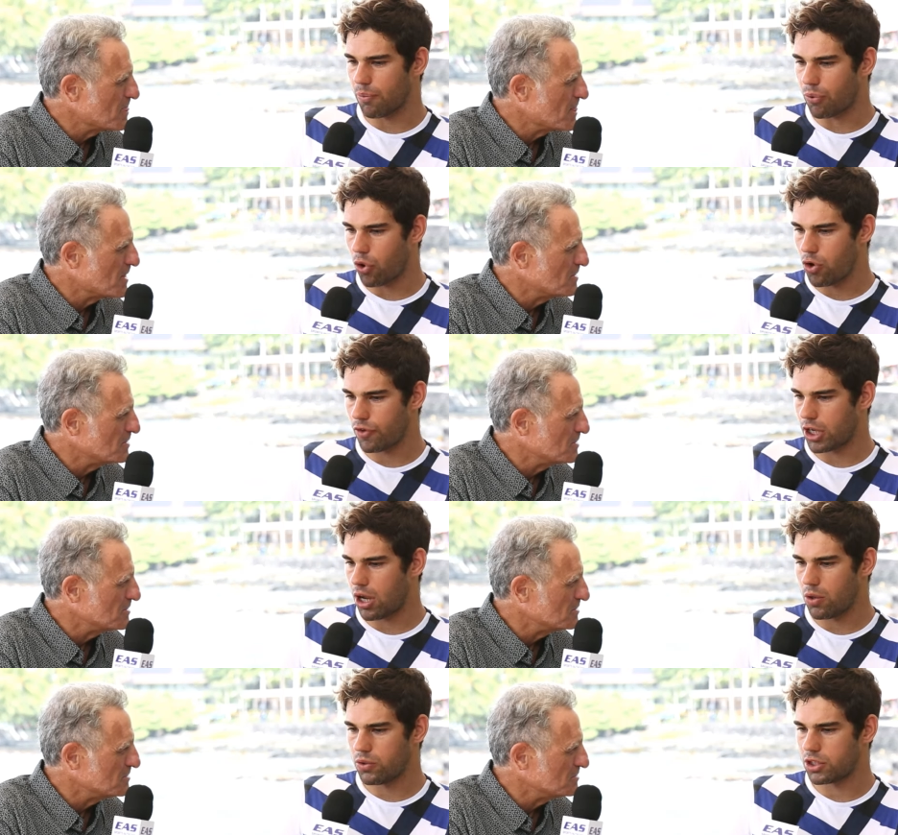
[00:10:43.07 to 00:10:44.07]
Speaker 1: improving
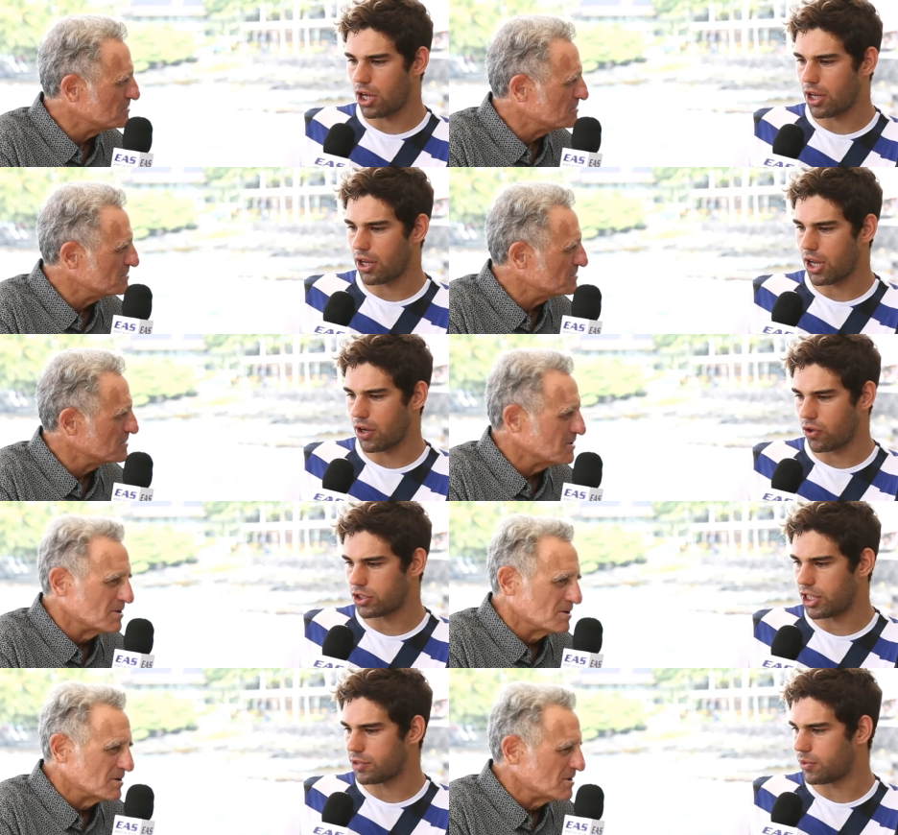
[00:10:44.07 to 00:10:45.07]
loads, like,
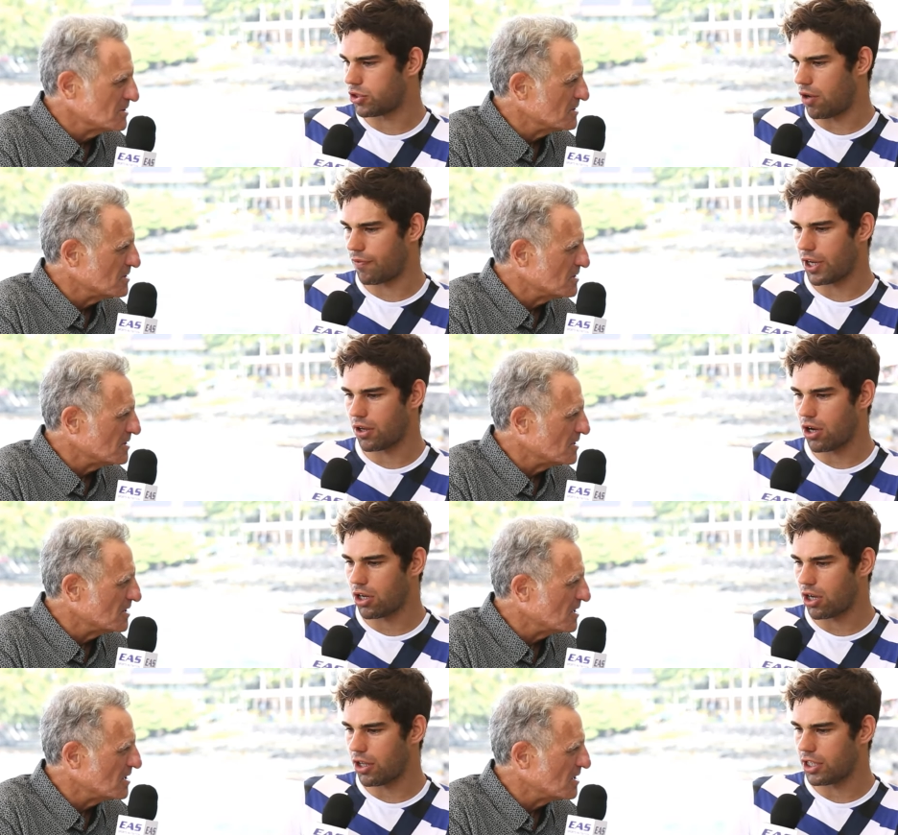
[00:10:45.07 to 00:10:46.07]
across this one. So I think,
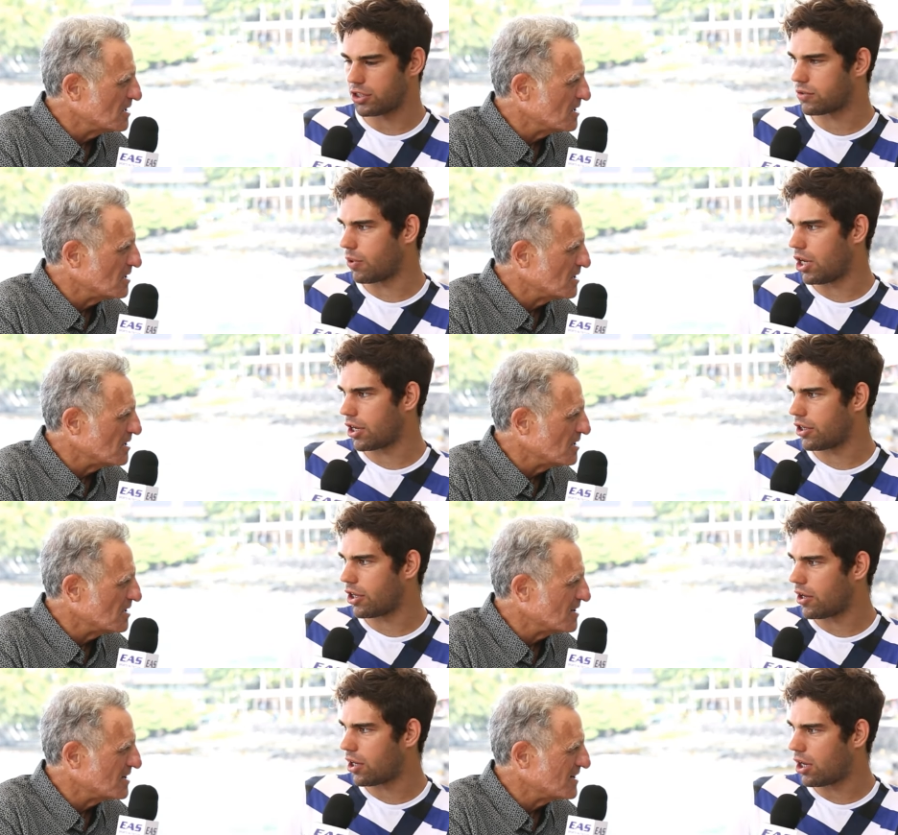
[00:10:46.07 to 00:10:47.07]
God, like, this is working. You
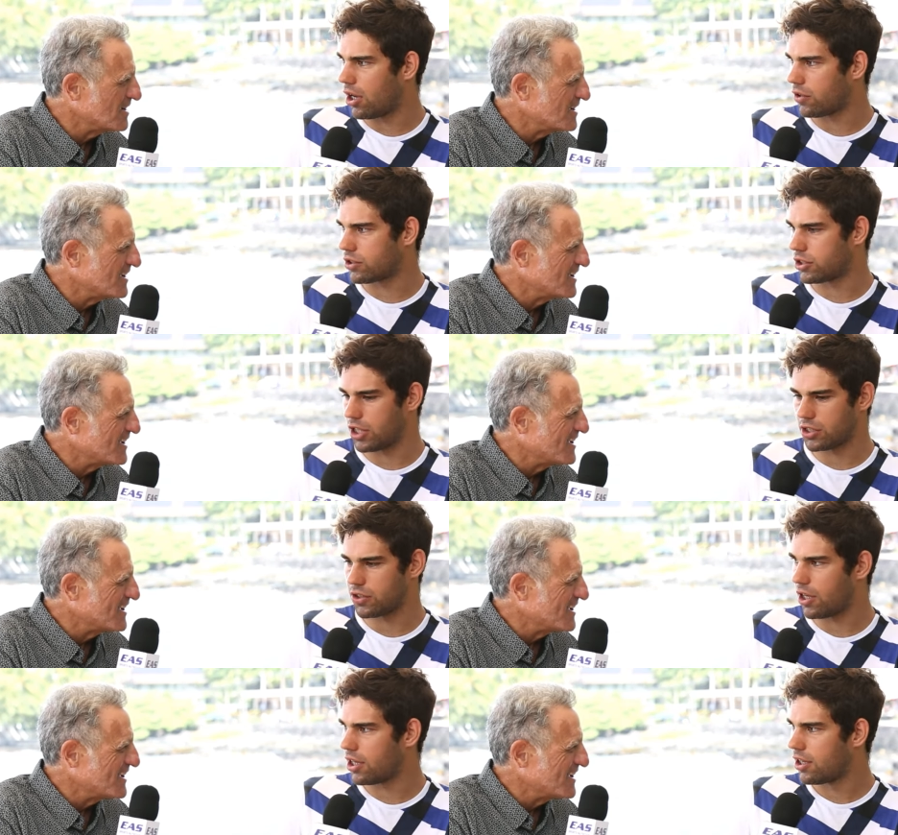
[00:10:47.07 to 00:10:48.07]
know, like, I'll stick
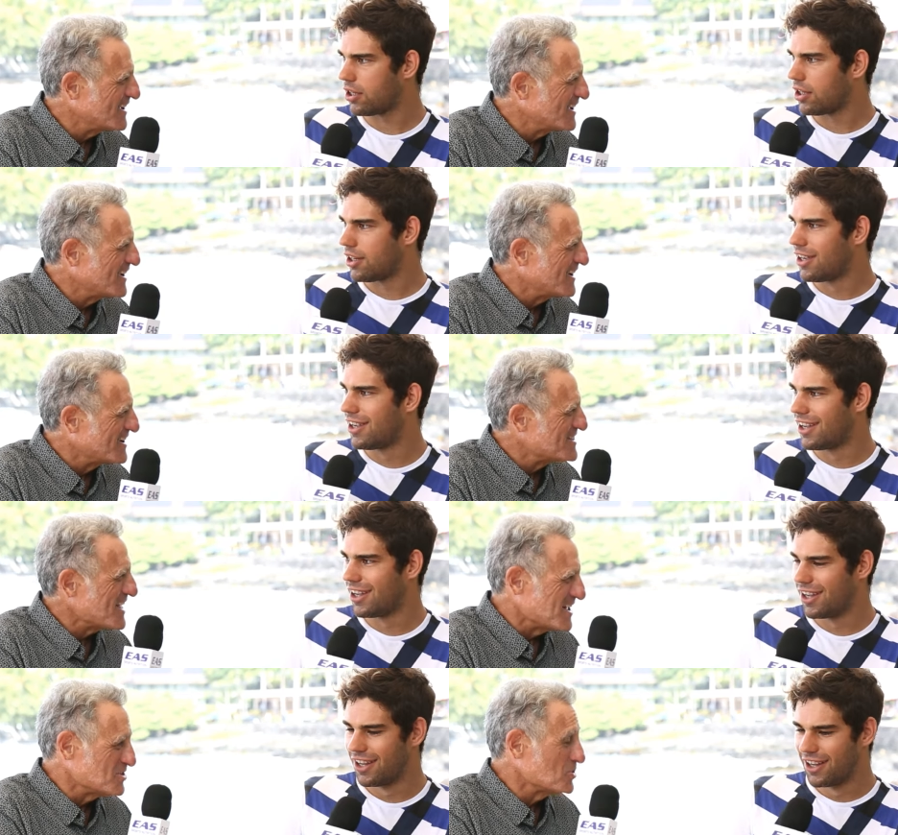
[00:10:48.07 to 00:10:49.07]
to it.
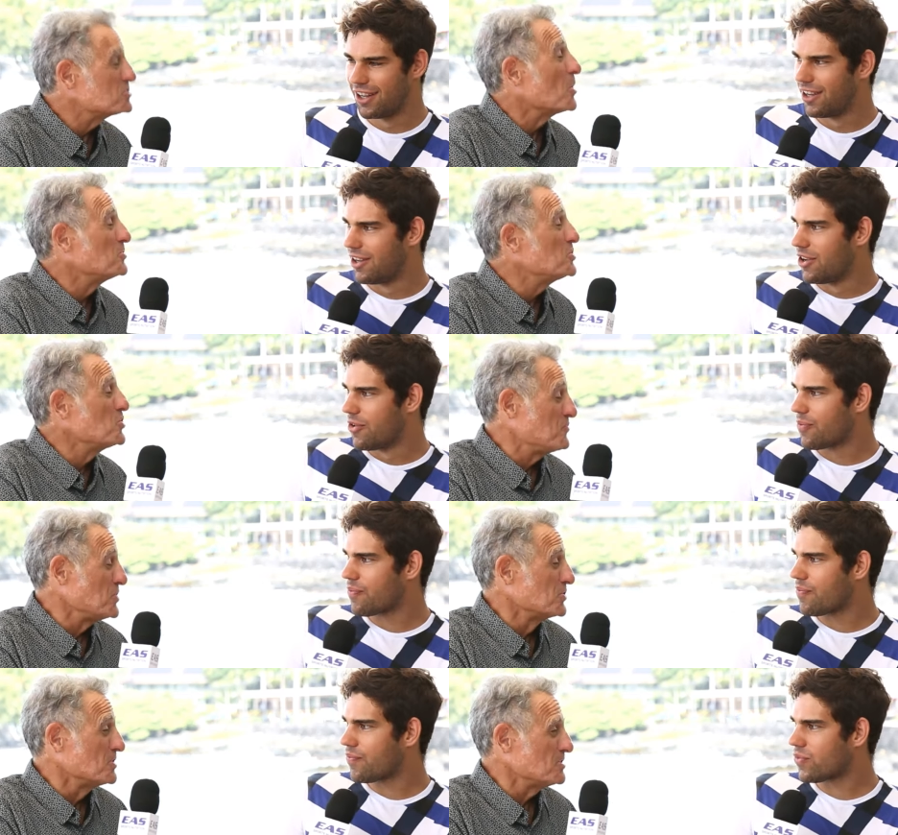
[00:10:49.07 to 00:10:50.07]
Speaker 2: That is so. Do you
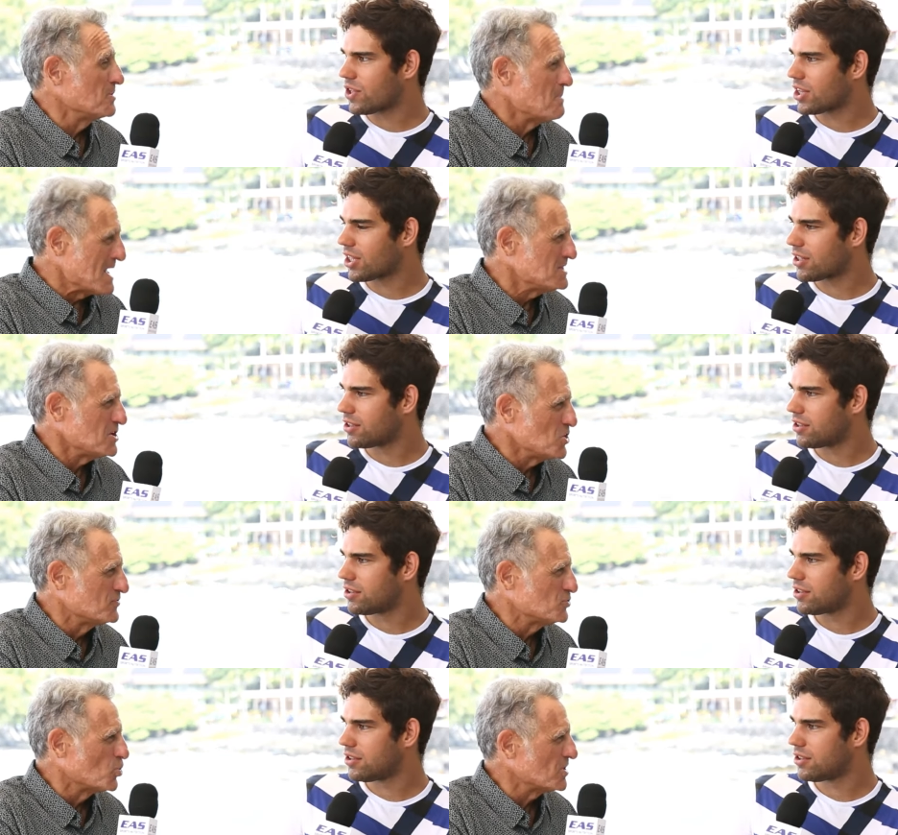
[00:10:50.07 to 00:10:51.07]
feel that the main thing you have
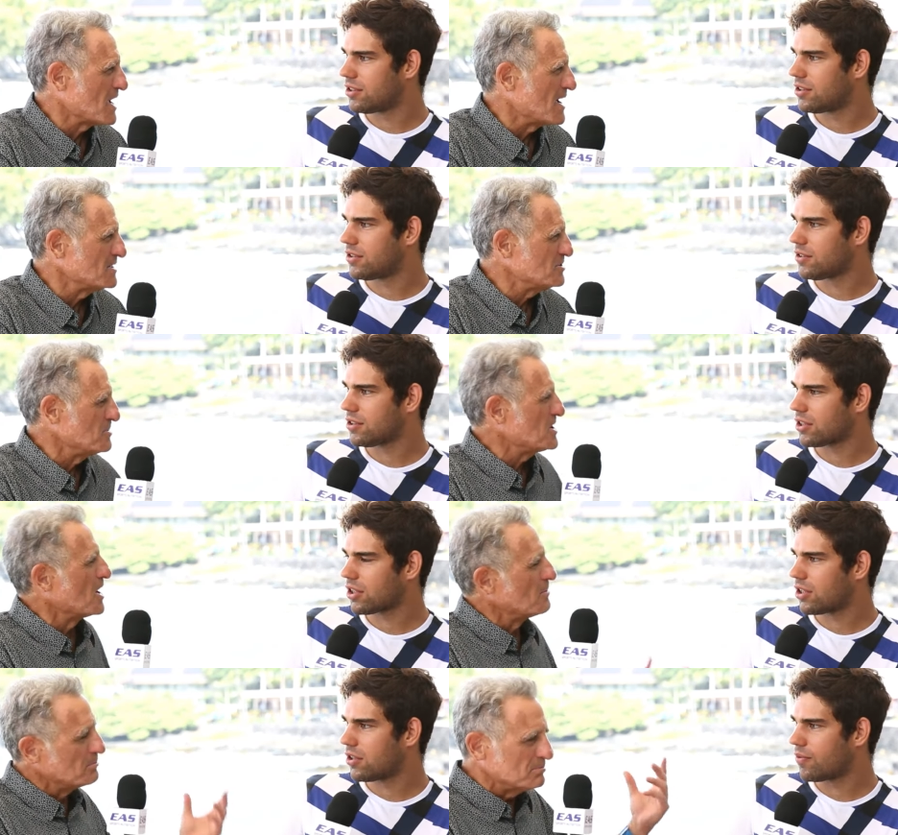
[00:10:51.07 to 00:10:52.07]
to work on to
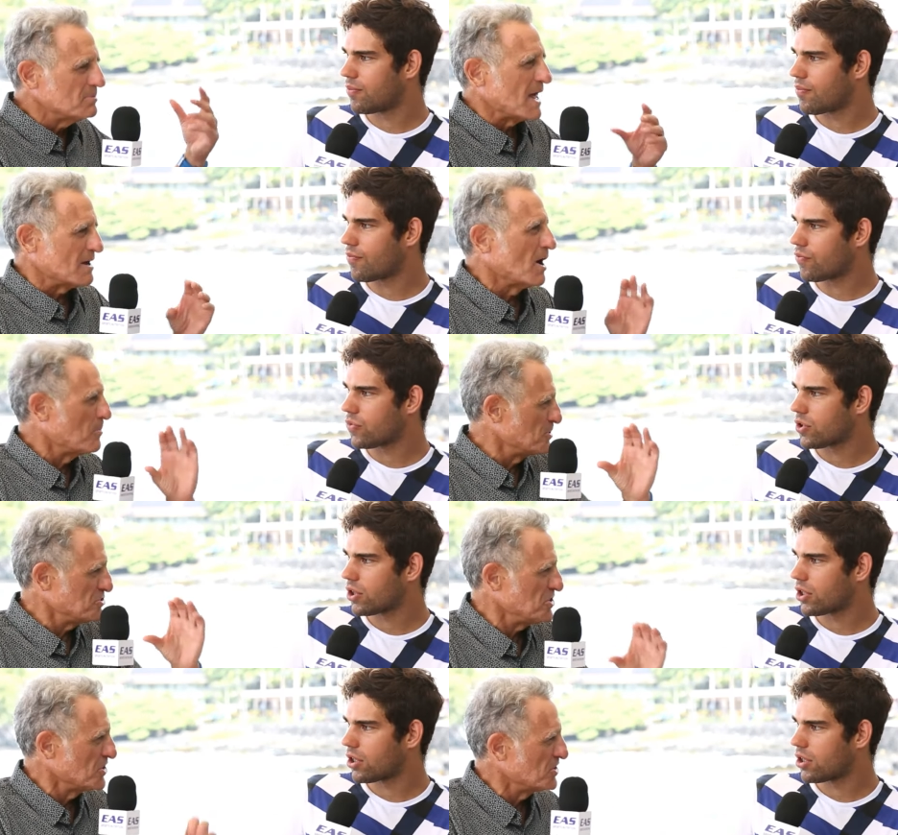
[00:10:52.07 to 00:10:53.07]
become that upper
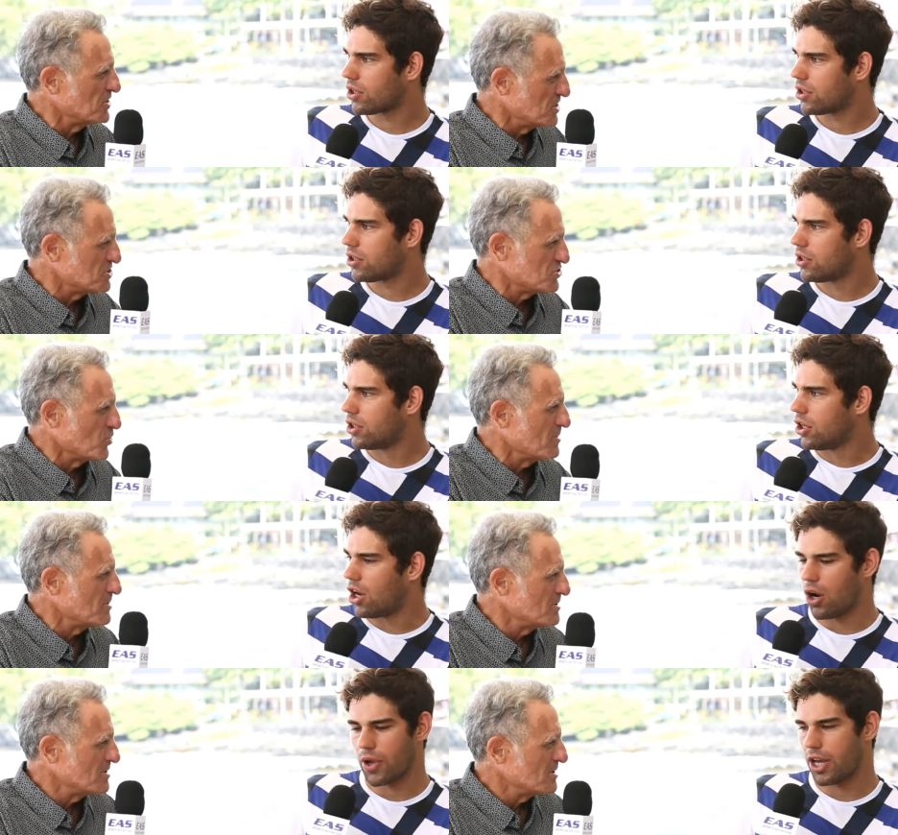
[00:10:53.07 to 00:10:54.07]
tier is a swim?
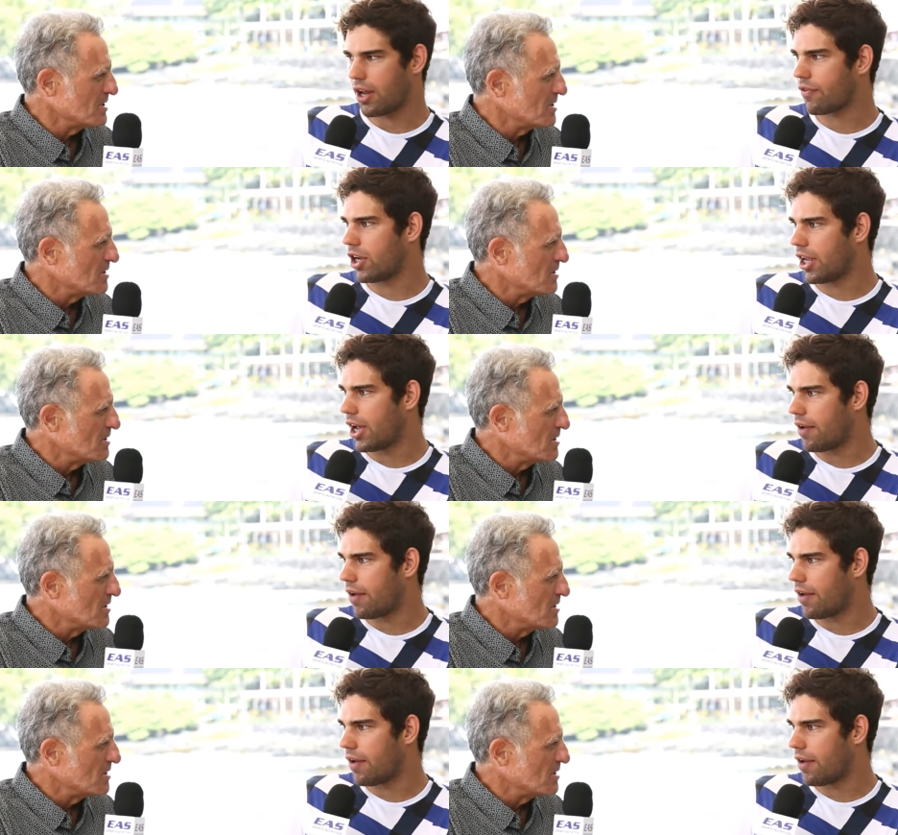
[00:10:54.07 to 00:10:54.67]
Speaker 1: Oh yeah, definitely. Yeah,